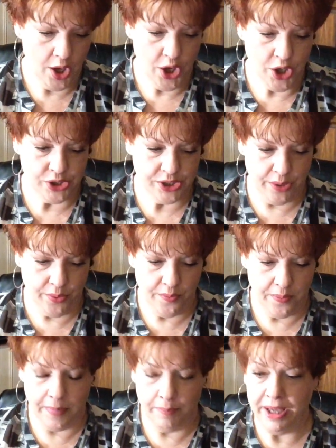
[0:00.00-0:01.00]
So,
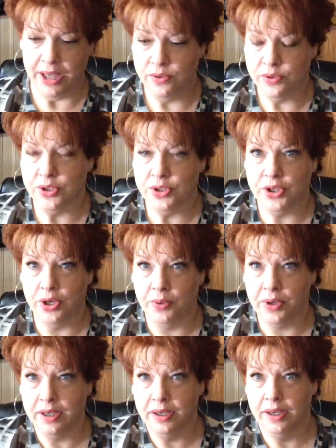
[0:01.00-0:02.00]
Pete used to joke
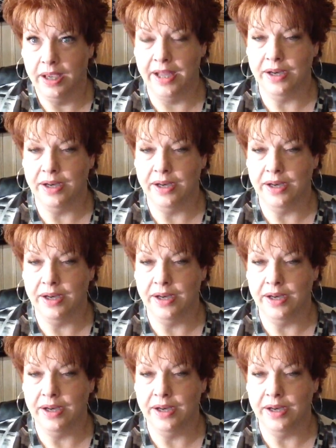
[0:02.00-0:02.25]
and